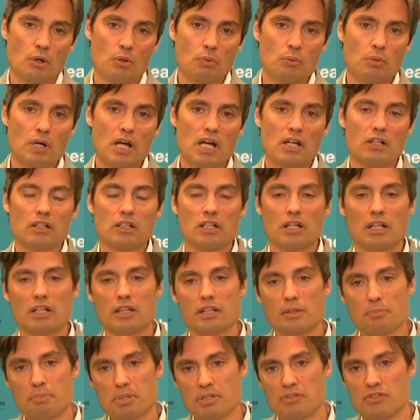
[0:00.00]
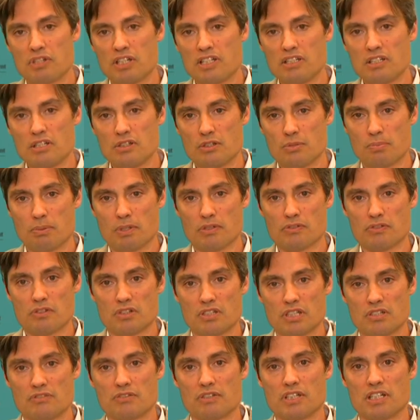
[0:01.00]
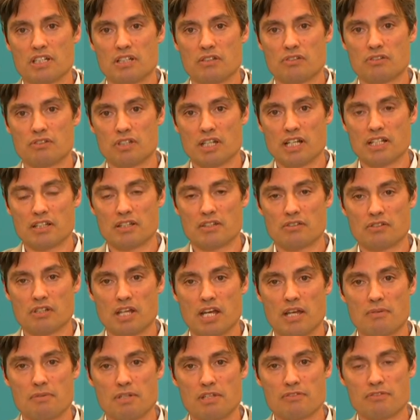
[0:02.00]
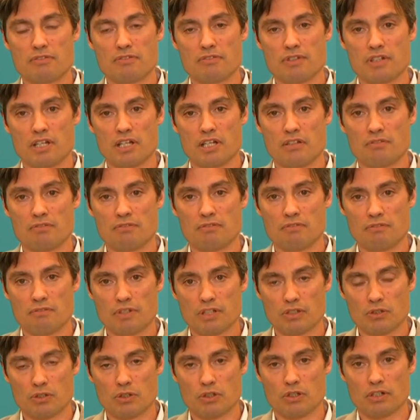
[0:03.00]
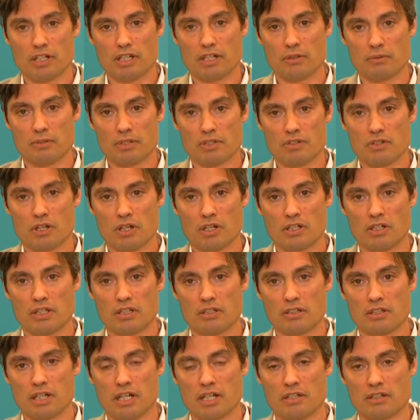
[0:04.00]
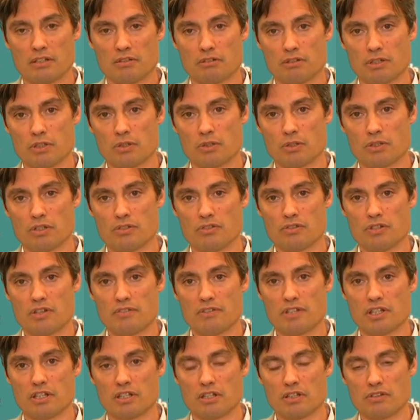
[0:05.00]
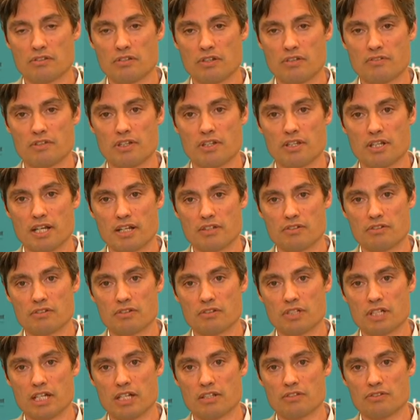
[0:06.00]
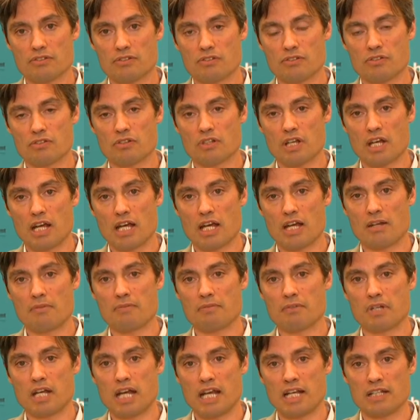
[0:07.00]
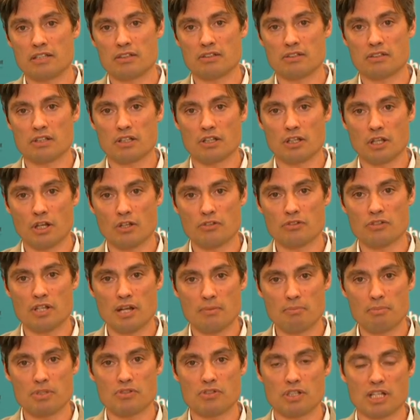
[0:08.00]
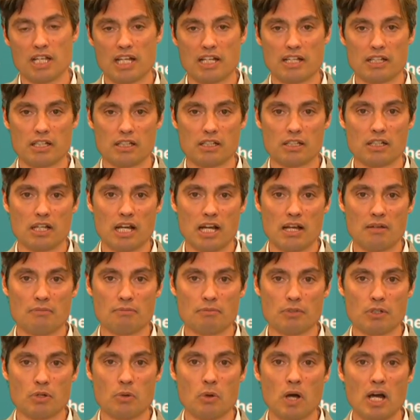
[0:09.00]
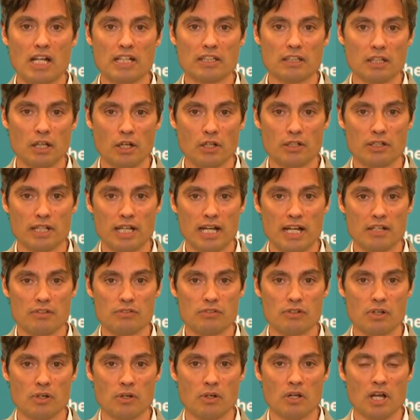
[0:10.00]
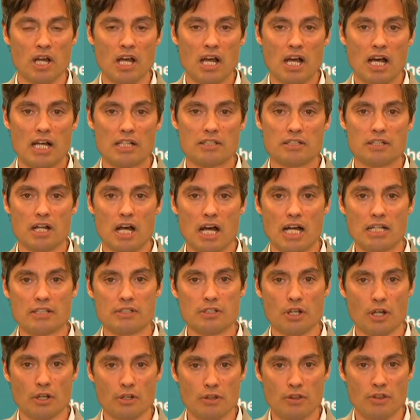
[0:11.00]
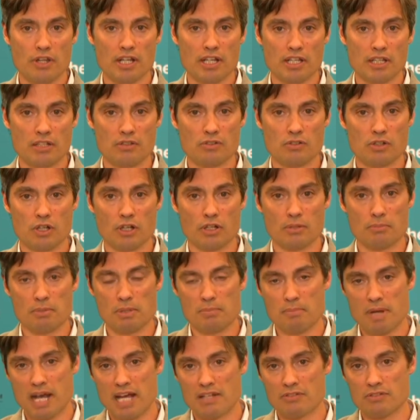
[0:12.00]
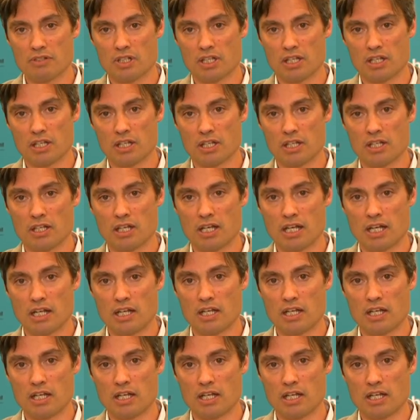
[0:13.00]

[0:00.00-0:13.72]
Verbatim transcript: Well, the percentage positivity has stayed the same, even in Victoria, which only I think recorded seven seven thousand tests, um, and those numbers are getting um, quite low now. So I, I don't think it's going to be masking a,